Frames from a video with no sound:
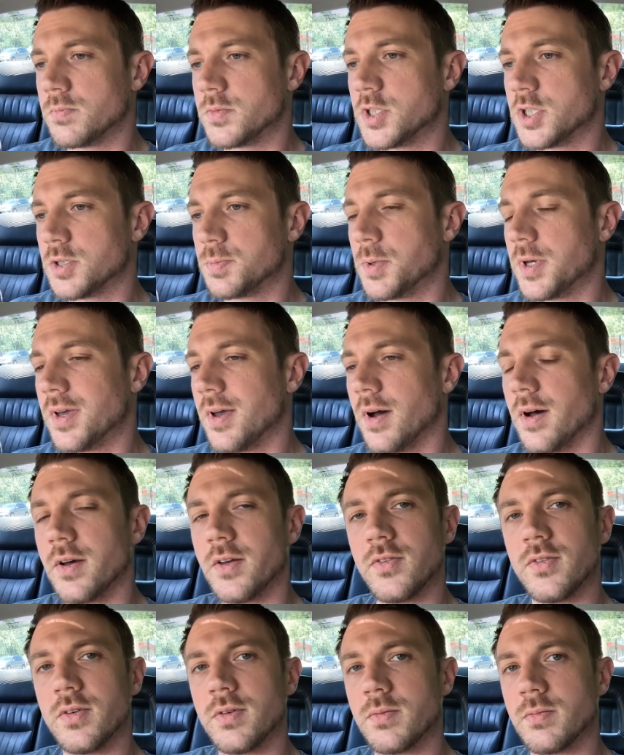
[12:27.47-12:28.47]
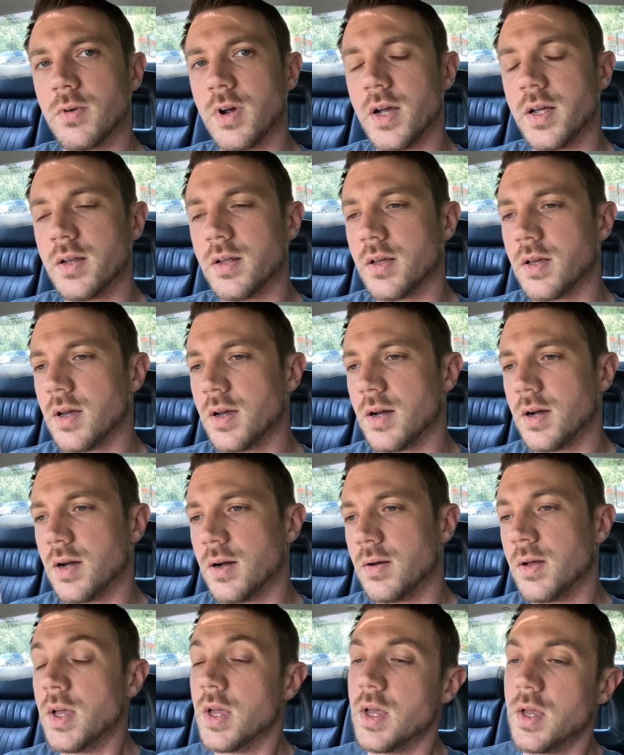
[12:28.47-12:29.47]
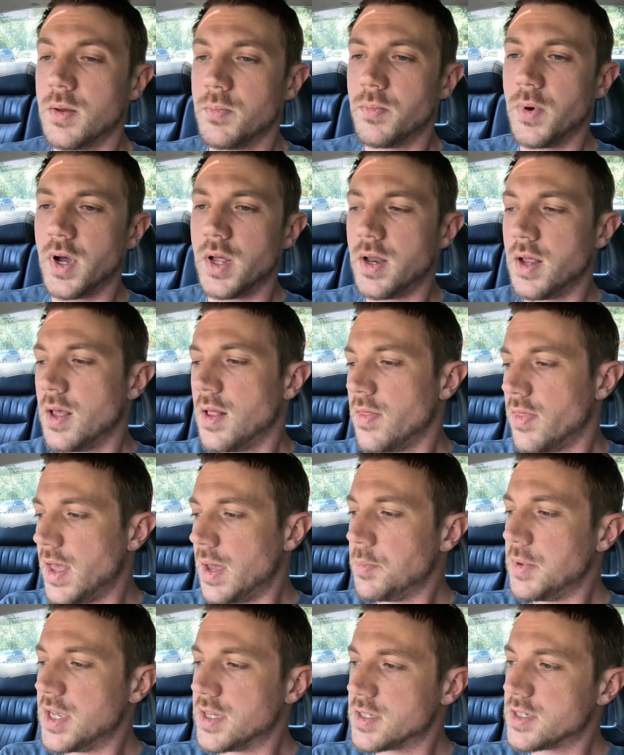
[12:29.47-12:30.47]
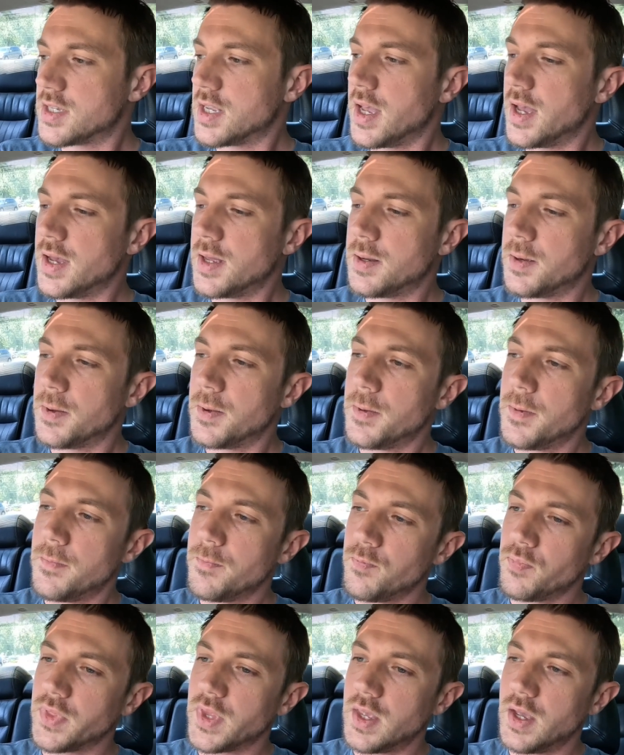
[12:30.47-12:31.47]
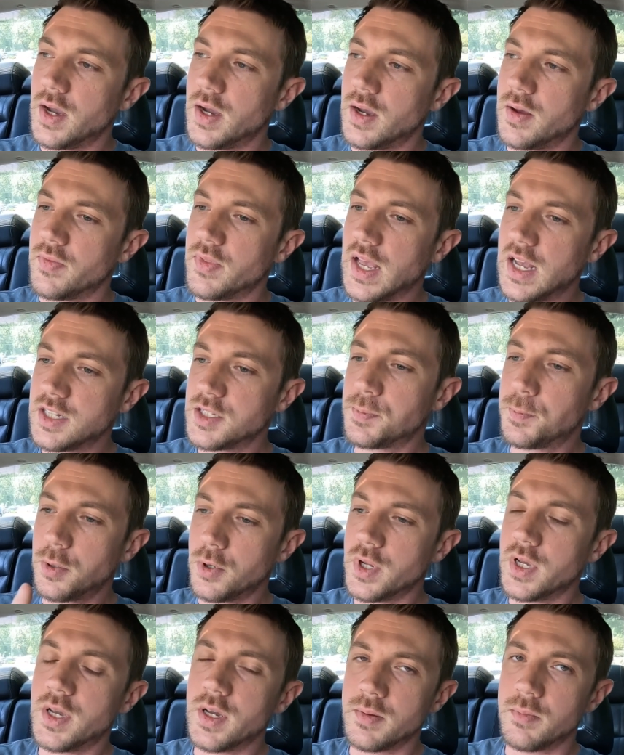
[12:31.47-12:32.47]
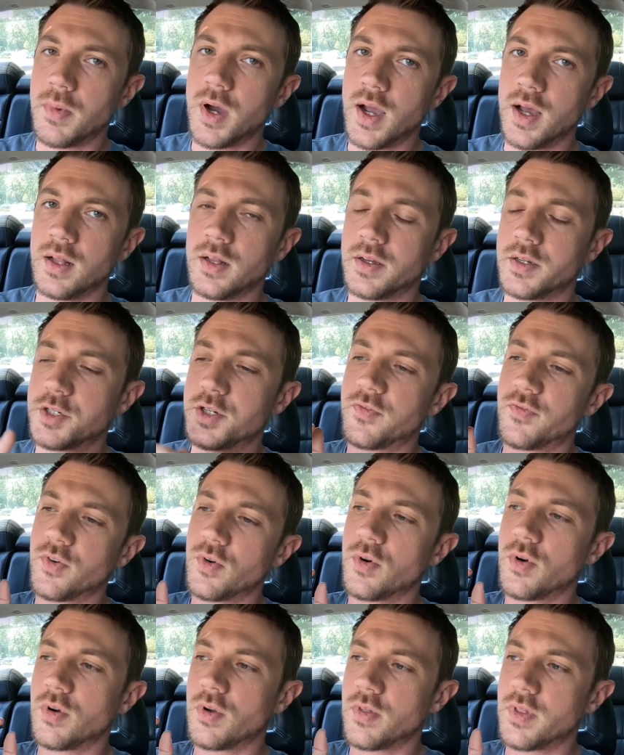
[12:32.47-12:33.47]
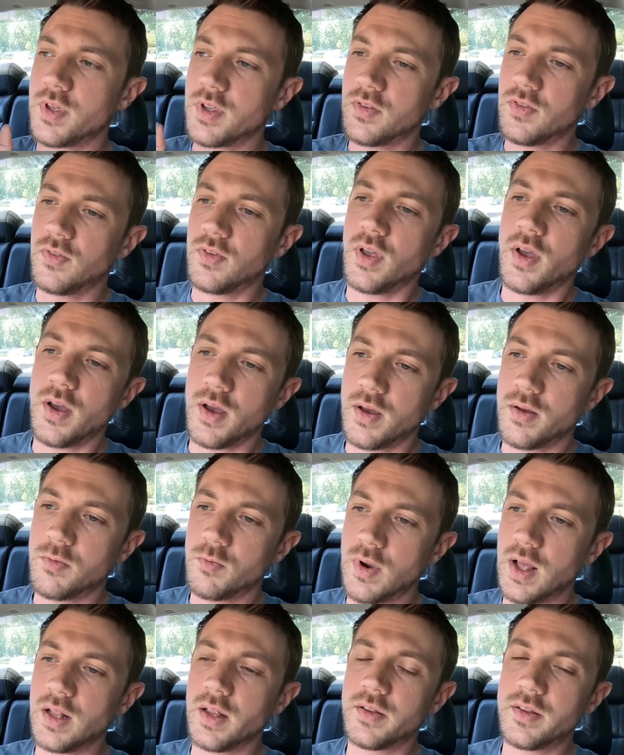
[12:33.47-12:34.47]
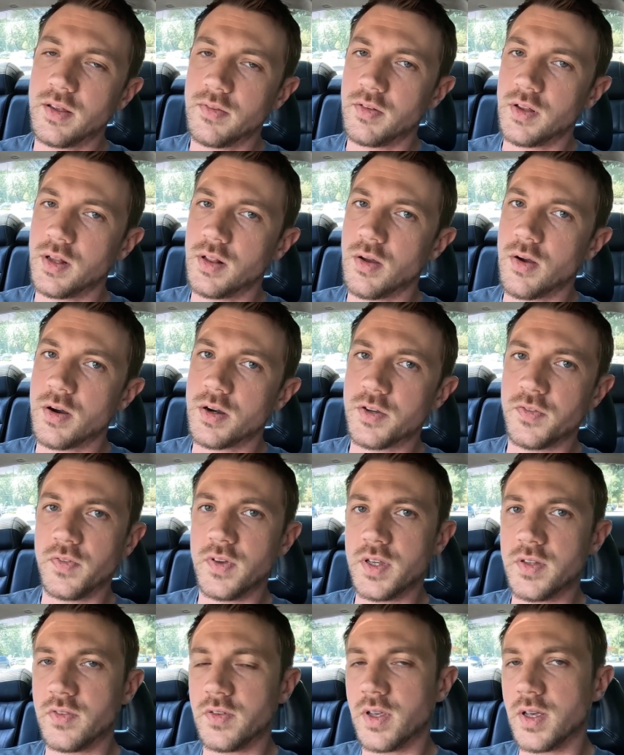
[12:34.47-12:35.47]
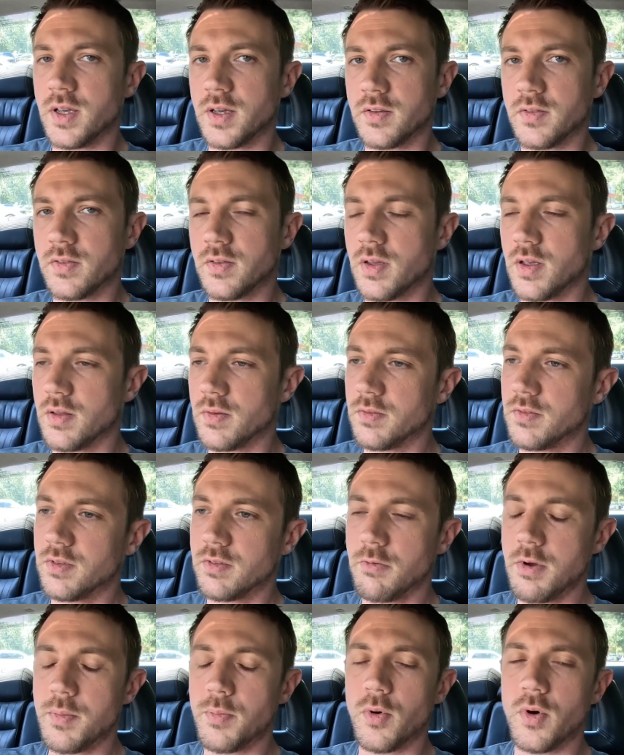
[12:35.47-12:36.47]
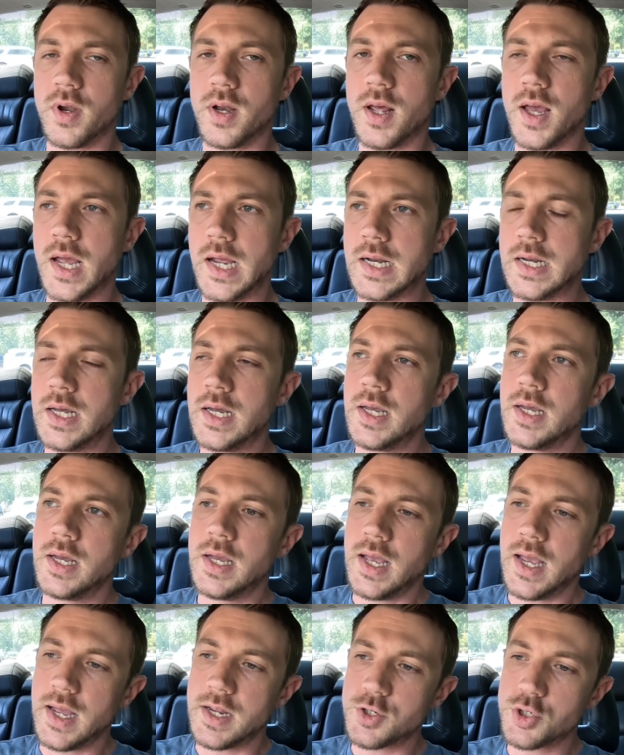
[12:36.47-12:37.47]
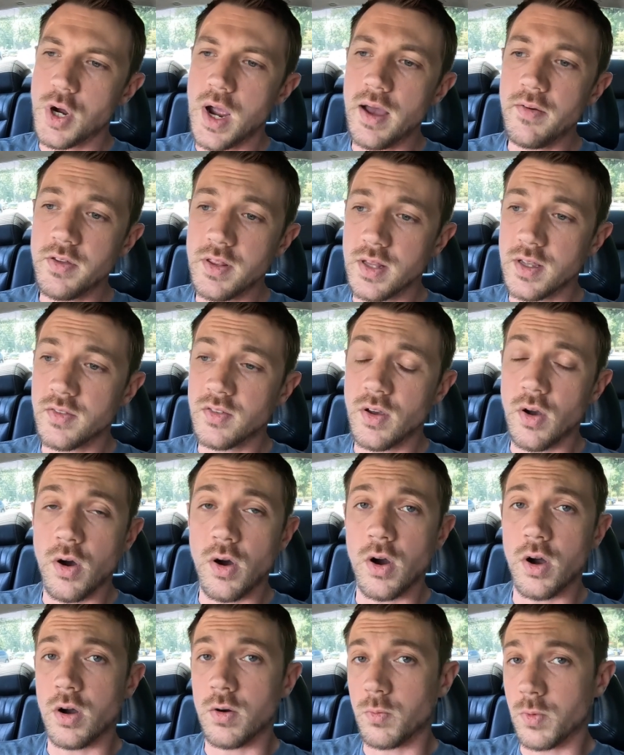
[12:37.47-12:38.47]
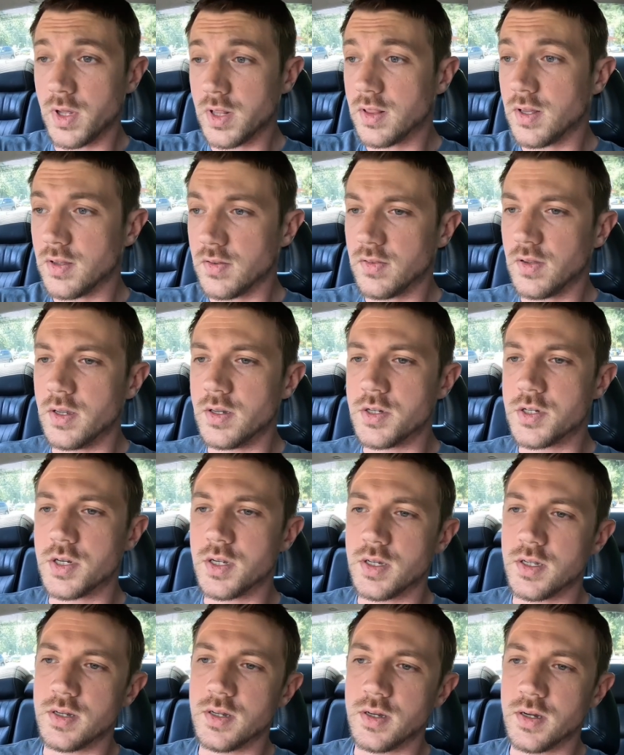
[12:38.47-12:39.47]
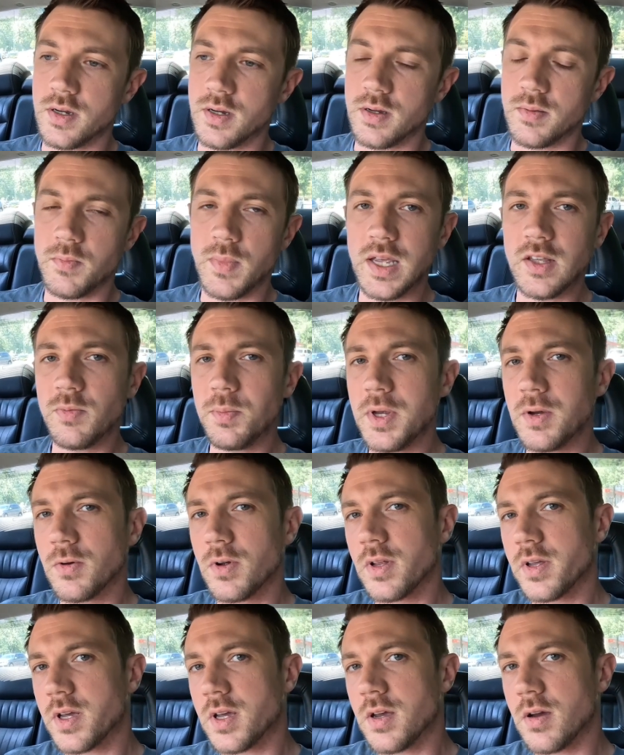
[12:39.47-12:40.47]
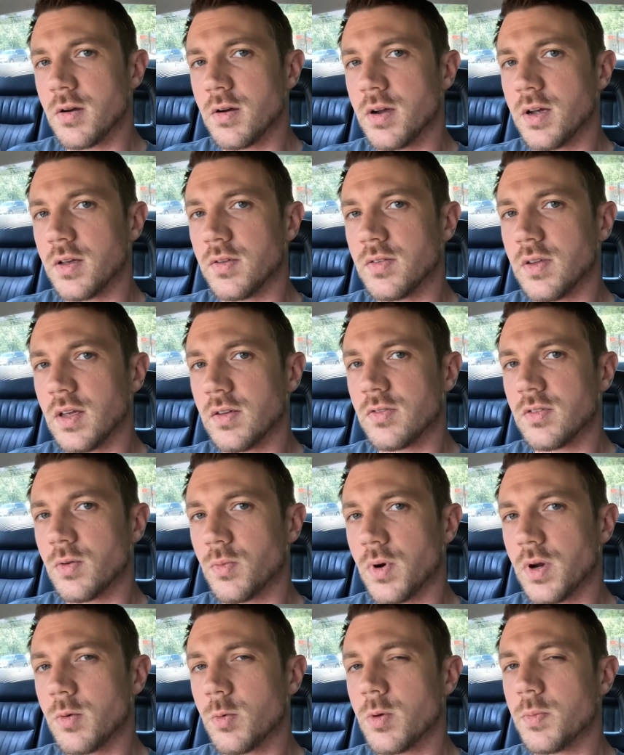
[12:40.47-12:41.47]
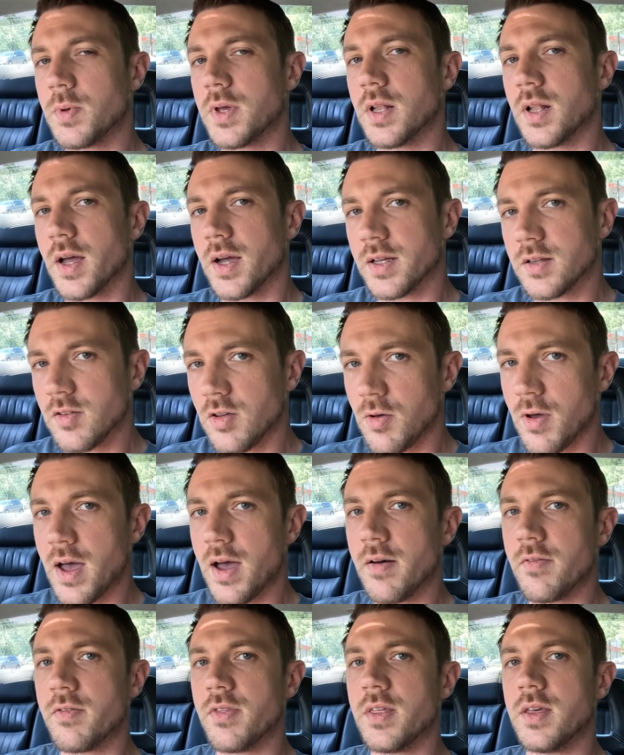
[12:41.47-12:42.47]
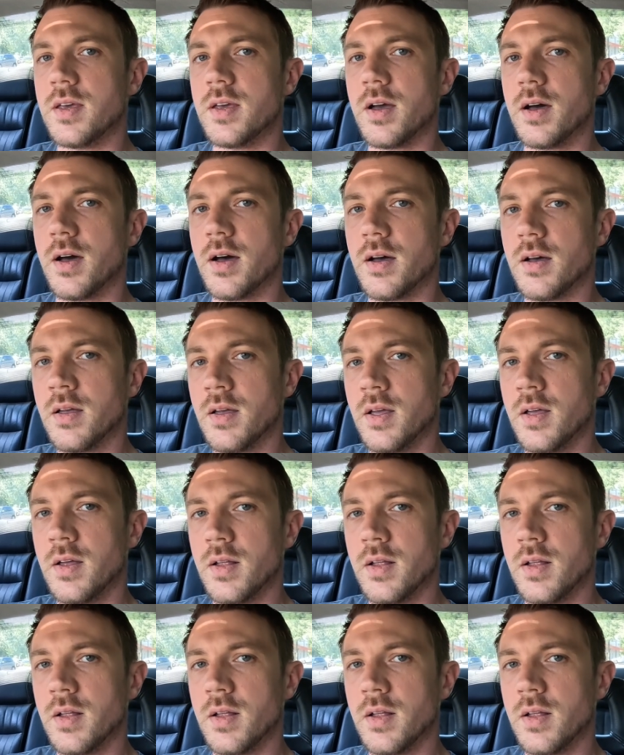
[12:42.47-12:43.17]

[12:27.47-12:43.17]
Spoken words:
Just because, right? But that being said, that's pretty good mileage for this relatively large V6. It's 3.8, and driving this car with this engine makes me really curious as to what it would be like to have the